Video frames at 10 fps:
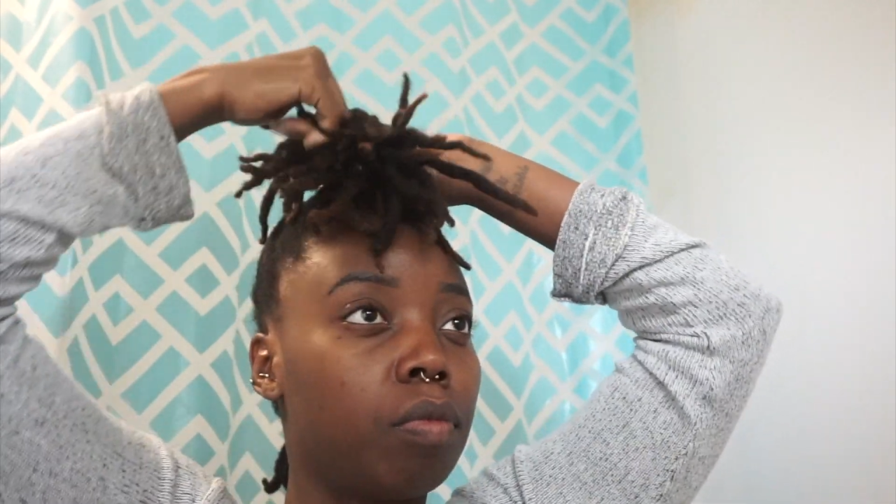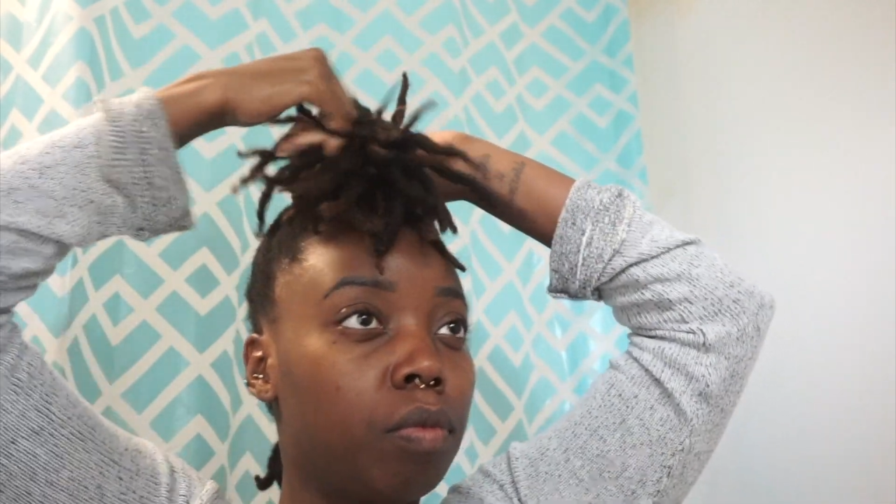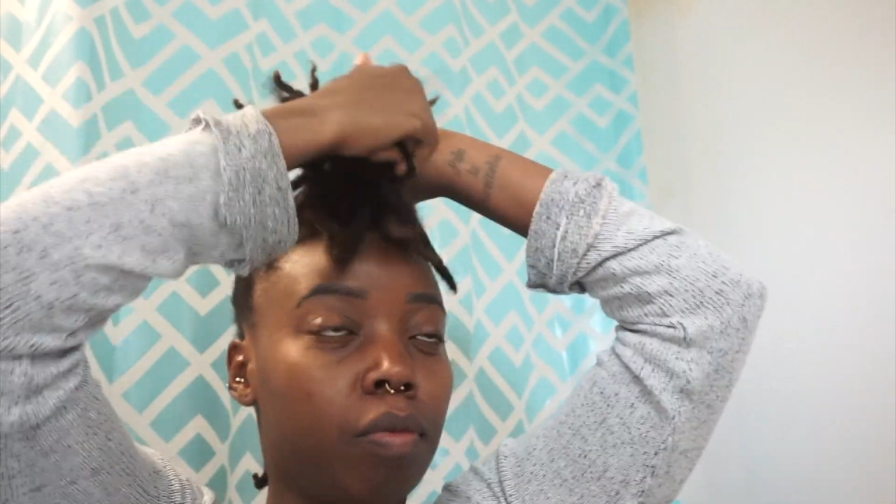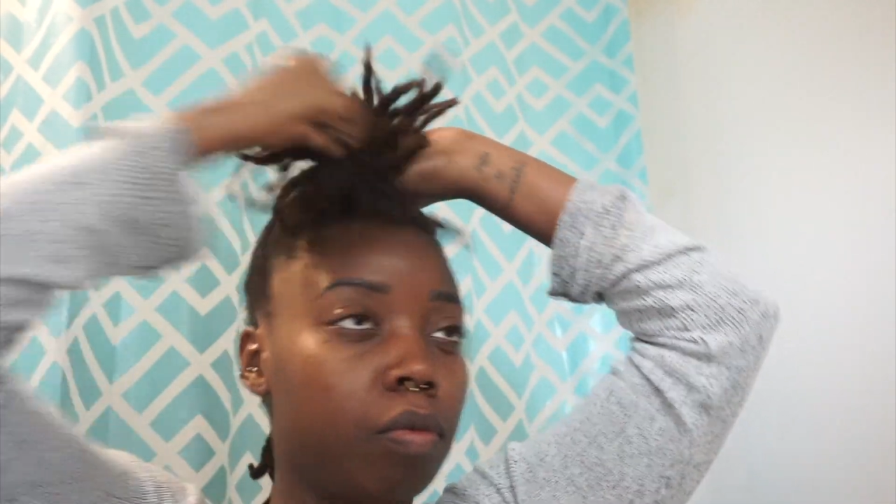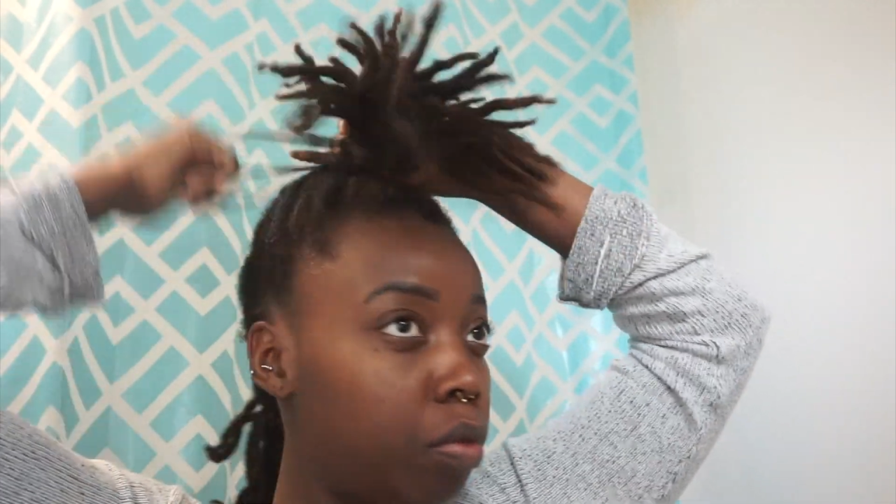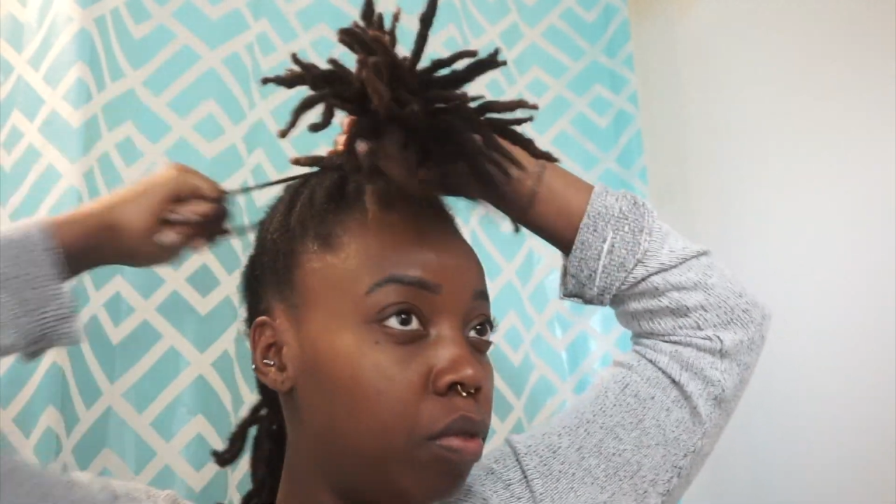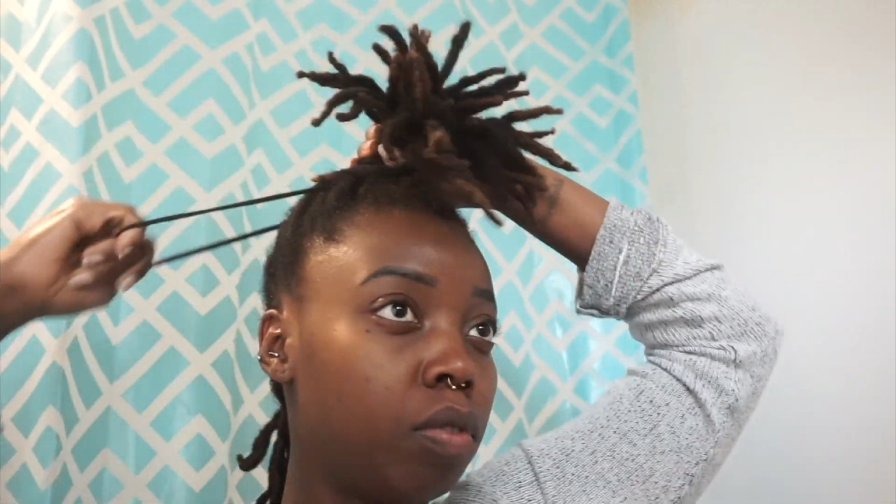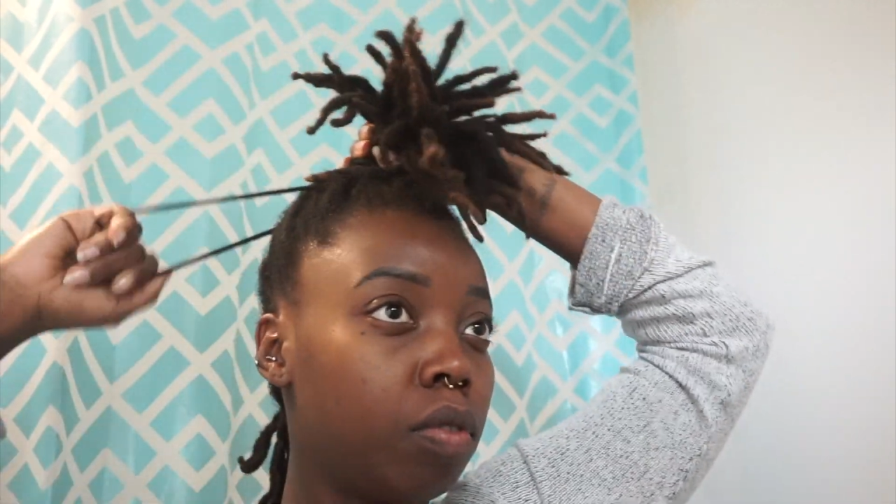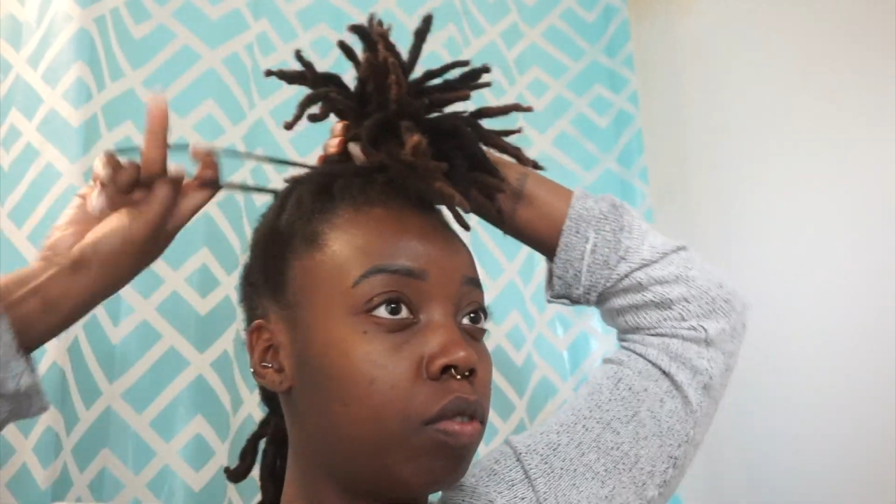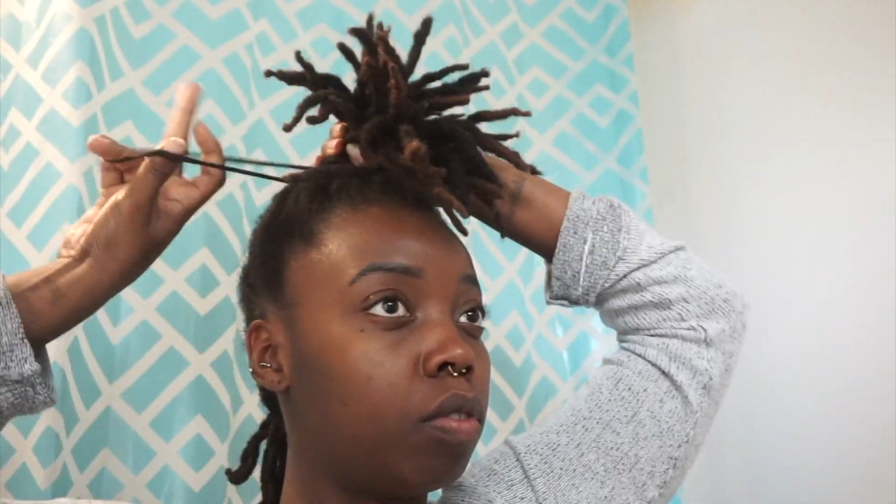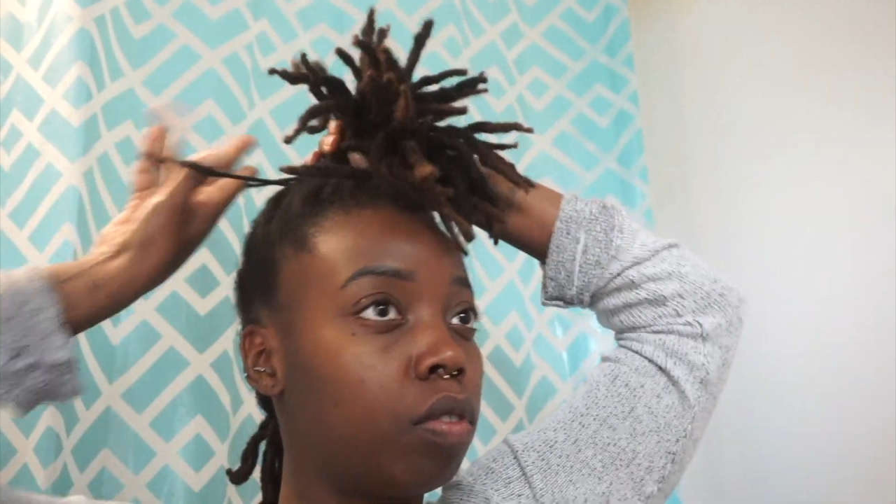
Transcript: my hair to one